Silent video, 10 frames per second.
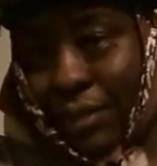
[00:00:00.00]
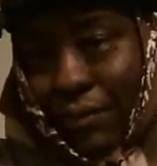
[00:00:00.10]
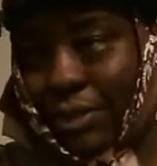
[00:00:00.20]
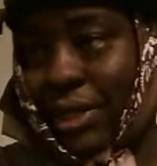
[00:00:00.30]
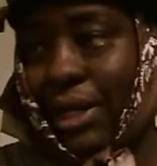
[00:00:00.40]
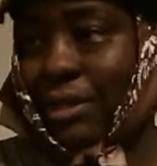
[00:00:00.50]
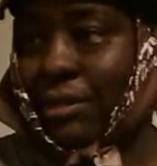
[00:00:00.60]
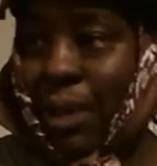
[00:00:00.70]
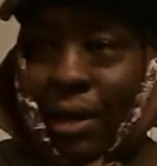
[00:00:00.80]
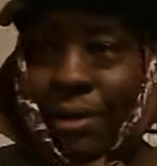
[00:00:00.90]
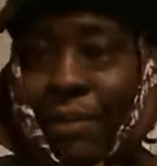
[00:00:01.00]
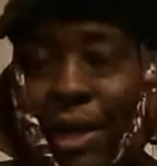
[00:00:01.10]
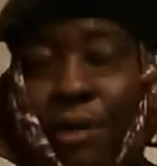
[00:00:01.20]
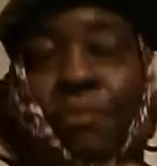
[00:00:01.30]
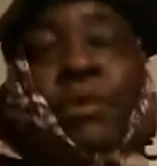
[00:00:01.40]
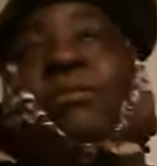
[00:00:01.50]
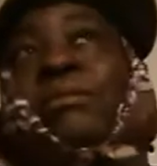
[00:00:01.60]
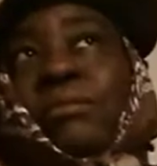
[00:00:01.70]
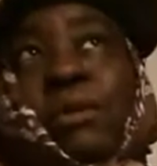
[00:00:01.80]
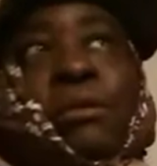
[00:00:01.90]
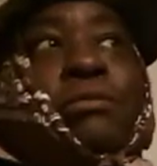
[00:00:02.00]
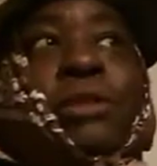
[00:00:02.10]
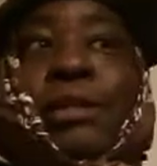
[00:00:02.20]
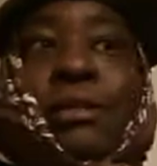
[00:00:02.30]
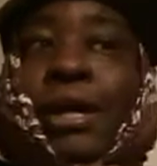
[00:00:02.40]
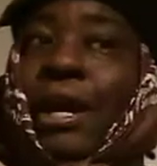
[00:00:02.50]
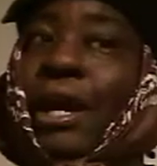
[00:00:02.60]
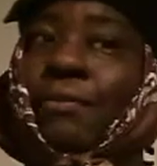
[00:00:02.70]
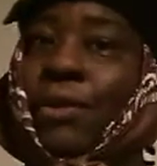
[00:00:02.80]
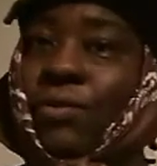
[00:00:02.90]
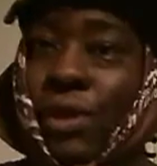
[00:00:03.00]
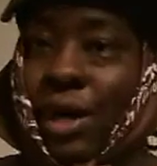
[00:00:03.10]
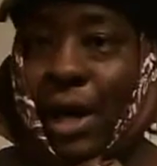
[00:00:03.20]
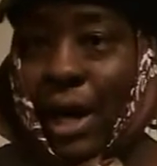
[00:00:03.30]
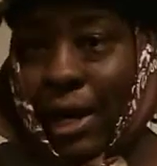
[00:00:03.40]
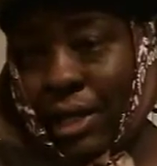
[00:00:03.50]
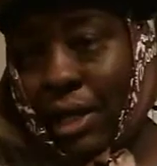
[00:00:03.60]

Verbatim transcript: First thing popped in mind, boom. Oh, they, they got to be real hot.